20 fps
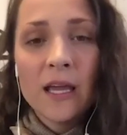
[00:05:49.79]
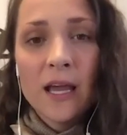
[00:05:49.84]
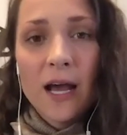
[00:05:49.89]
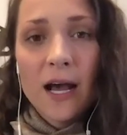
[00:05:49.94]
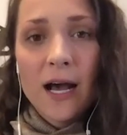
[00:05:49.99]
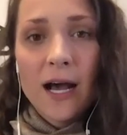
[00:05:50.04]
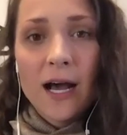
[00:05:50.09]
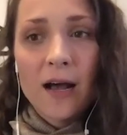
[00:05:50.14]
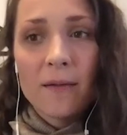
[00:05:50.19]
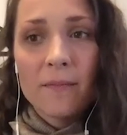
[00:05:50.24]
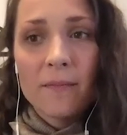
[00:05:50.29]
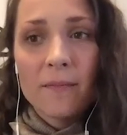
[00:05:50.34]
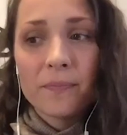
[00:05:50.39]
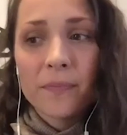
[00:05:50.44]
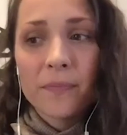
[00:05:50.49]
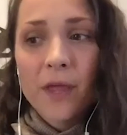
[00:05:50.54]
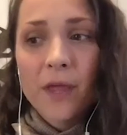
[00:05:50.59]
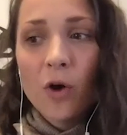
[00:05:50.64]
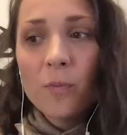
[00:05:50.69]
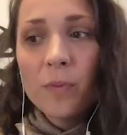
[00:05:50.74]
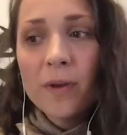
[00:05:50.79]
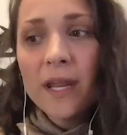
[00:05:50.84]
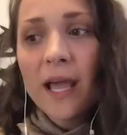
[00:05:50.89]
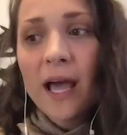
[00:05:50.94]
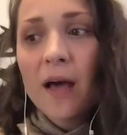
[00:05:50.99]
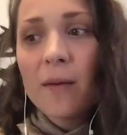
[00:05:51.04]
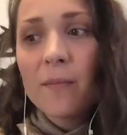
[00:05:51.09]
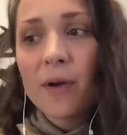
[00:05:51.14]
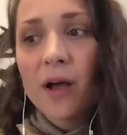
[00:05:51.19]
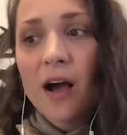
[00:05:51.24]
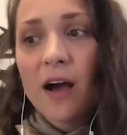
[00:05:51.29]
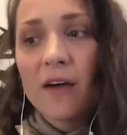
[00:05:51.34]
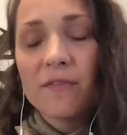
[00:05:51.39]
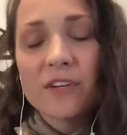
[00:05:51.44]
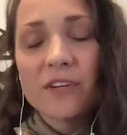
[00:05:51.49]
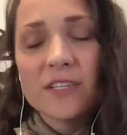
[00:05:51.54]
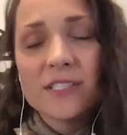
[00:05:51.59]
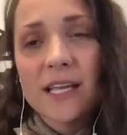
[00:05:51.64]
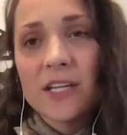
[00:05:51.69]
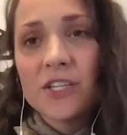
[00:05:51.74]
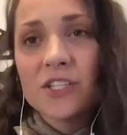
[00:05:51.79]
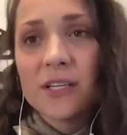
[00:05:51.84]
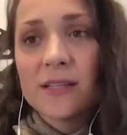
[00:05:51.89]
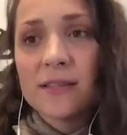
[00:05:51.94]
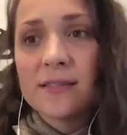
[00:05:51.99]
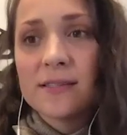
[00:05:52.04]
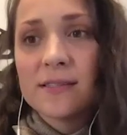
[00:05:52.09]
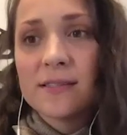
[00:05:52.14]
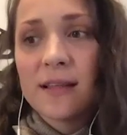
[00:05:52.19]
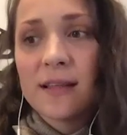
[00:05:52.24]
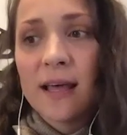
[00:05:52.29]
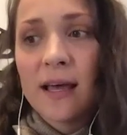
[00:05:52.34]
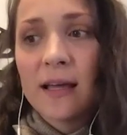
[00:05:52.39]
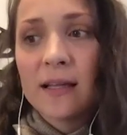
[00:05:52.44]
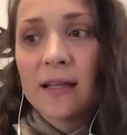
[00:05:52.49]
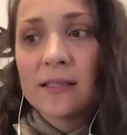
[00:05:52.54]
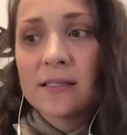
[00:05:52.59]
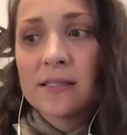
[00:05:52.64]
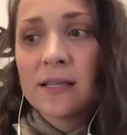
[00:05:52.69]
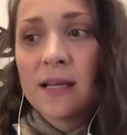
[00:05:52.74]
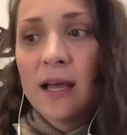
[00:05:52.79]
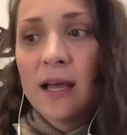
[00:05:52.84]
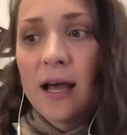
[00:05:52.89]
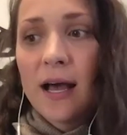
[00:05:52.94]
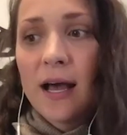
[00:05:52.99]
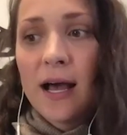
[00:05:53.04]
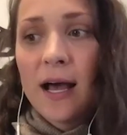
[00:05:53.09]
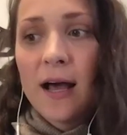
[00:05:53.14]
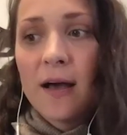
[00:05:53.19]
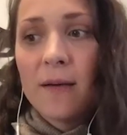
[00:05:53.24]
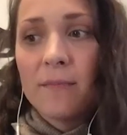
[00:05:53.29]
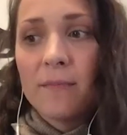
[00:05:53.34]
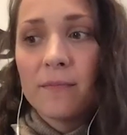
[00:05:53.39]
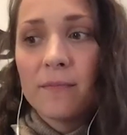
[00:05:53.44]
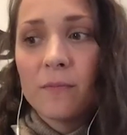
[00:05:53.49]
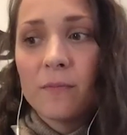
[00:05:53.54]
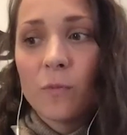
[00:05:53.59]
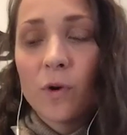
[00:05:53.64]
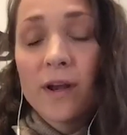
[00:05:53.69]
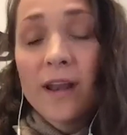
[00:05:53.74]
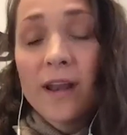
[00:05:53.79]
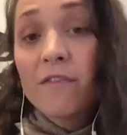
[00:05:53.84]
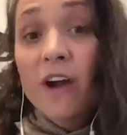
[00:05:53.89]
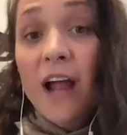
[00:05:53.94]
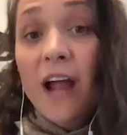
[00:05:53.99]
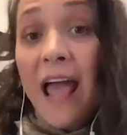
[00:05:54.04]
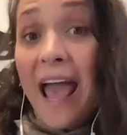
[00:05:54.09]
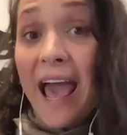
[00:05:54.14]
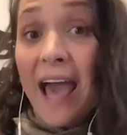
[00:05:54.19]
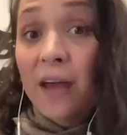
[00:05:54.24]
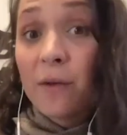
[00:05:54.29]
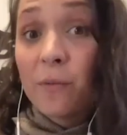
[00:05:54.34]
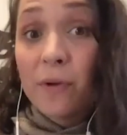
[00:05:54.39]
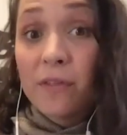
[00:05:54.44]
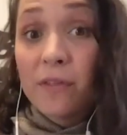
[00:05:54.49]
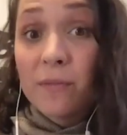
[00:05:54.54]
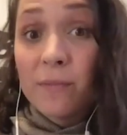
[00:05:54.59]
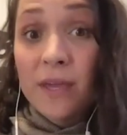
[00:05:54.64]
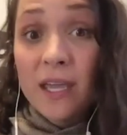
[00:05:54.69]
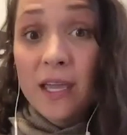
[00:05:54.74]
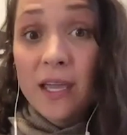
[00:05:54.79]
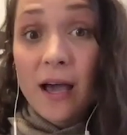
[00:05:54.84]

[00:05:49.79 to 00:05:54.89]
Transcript: um, opening up conversations that um, were never had with me.